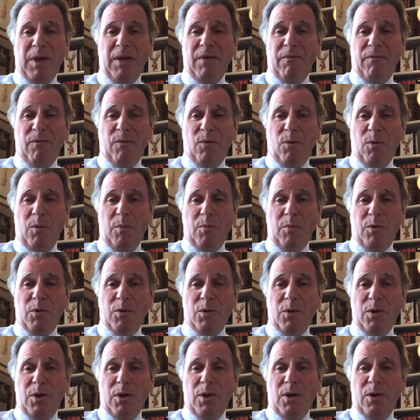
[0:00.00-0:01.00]
been
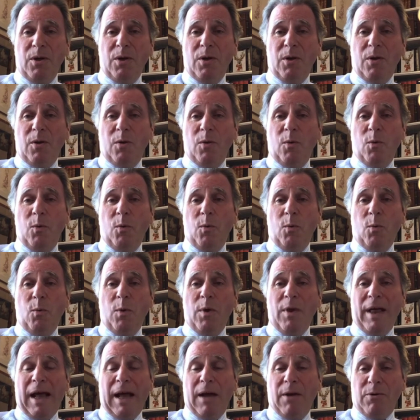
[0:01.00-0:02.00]
formed
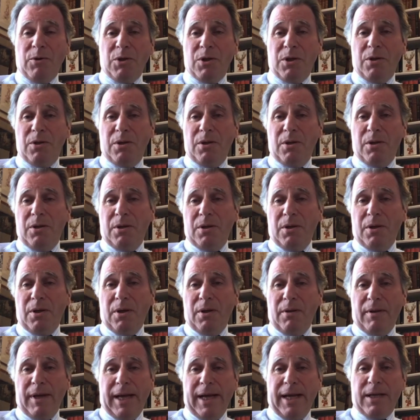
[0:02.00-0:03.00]
without
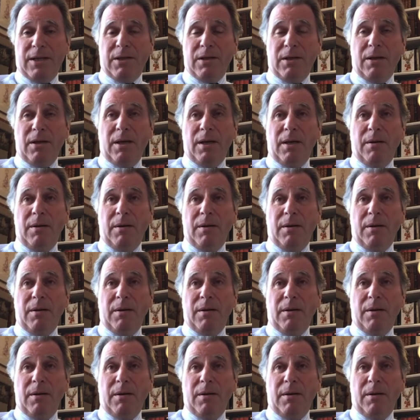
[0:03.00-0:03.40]
that?